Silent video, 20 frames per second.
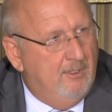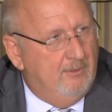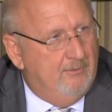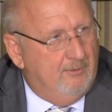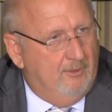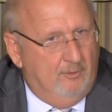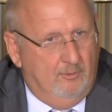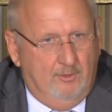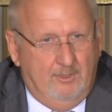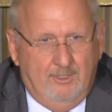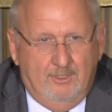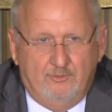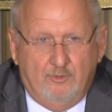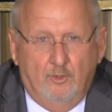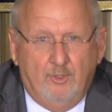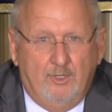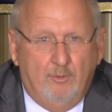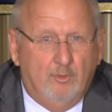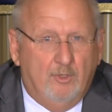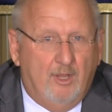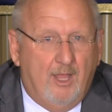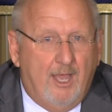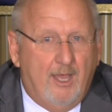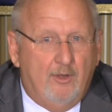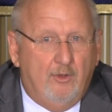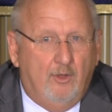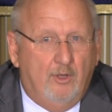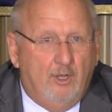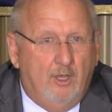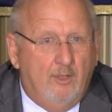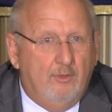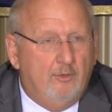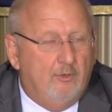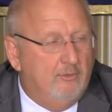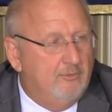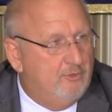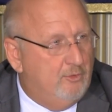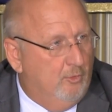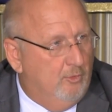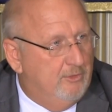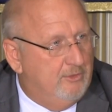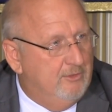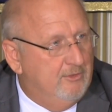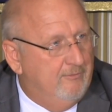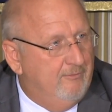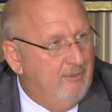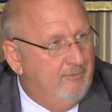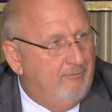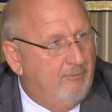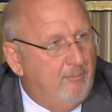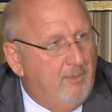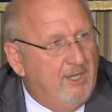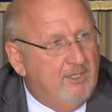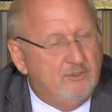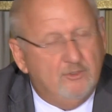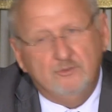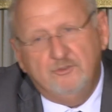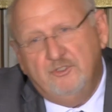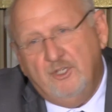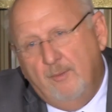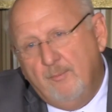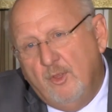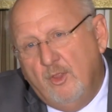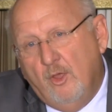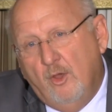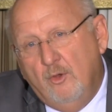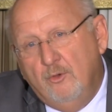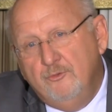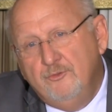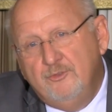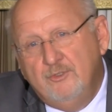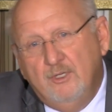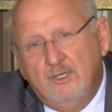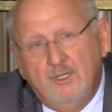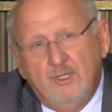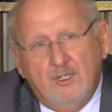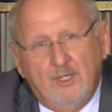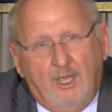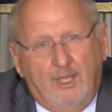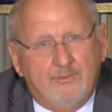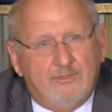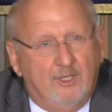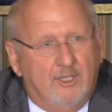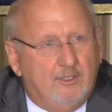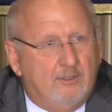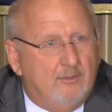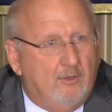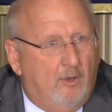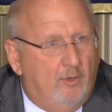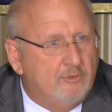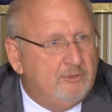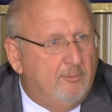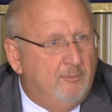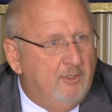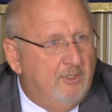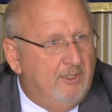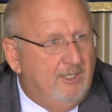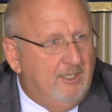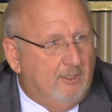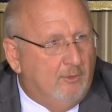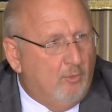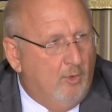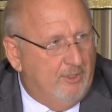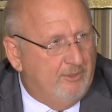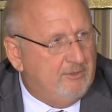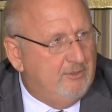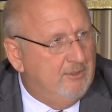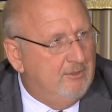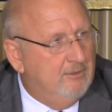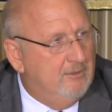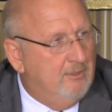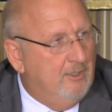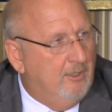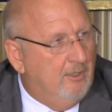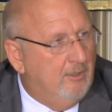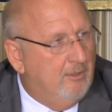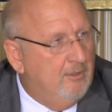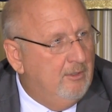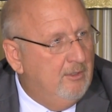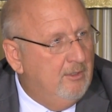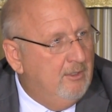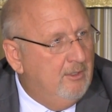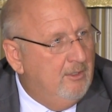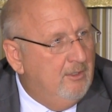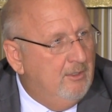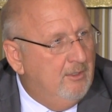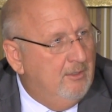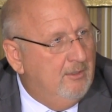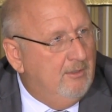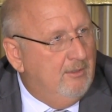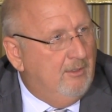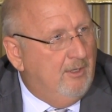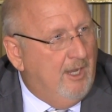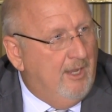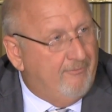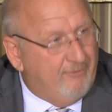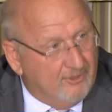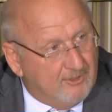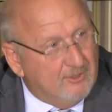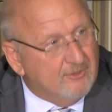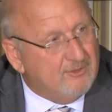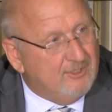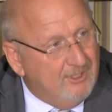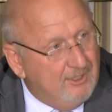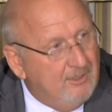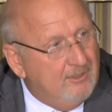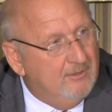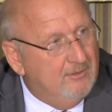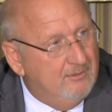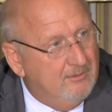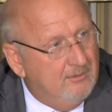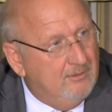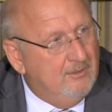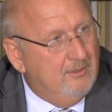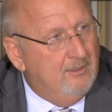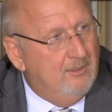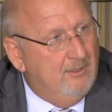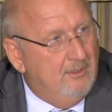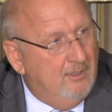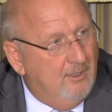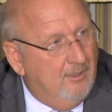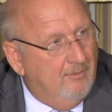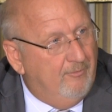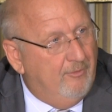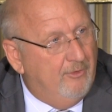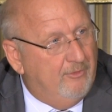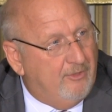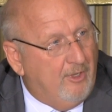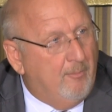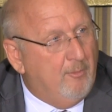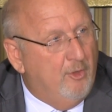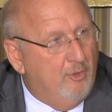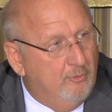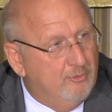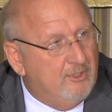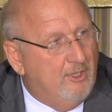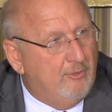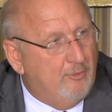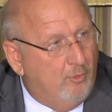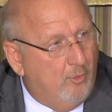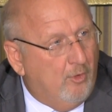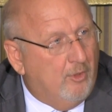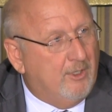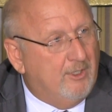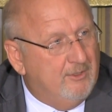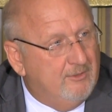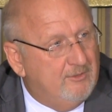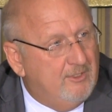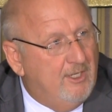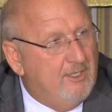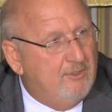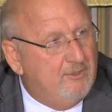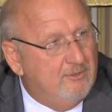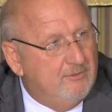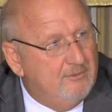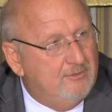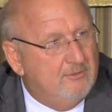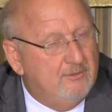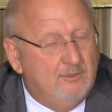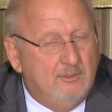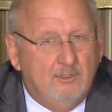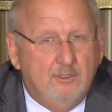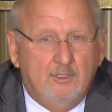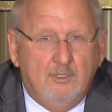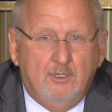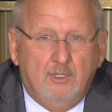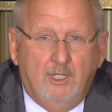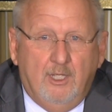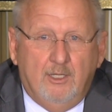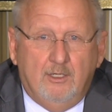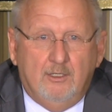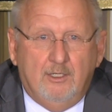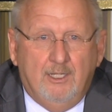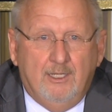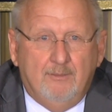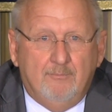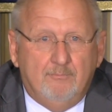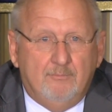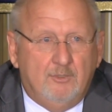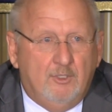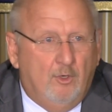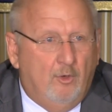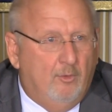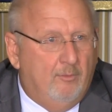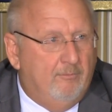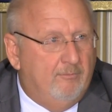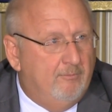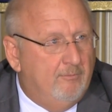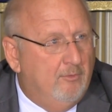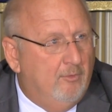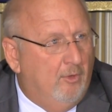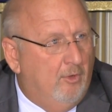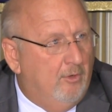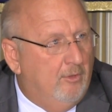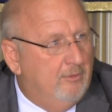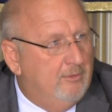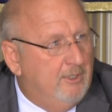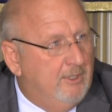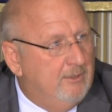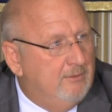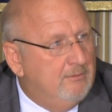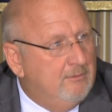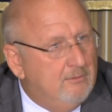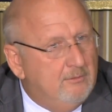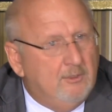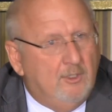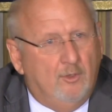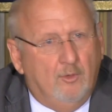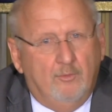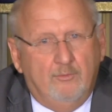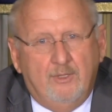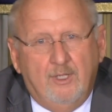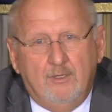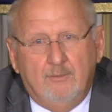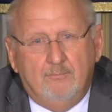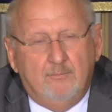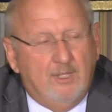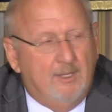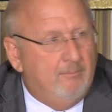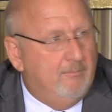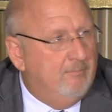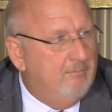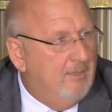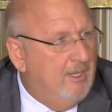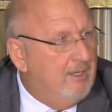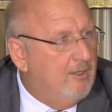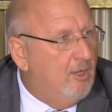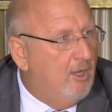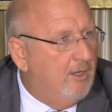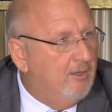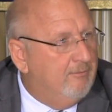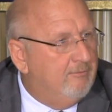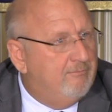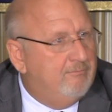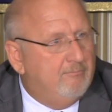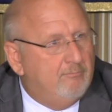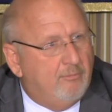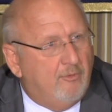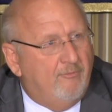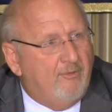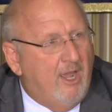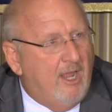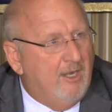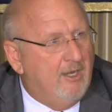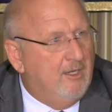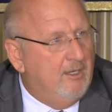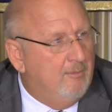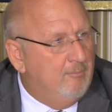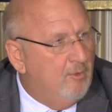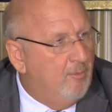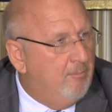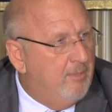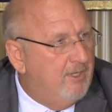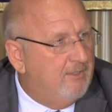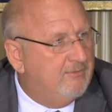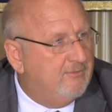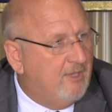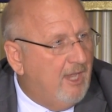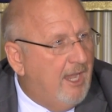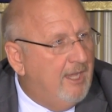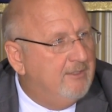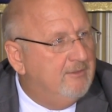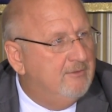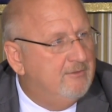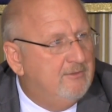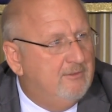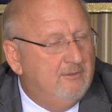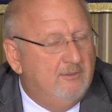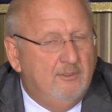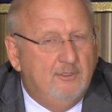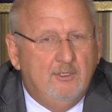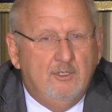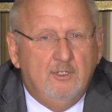So he relied on other sources of information. Some of those, I think, ultimately he questioned their efficacy of some of those other organizations, and you know, learned that, you know, they may not have provided him the best guidance.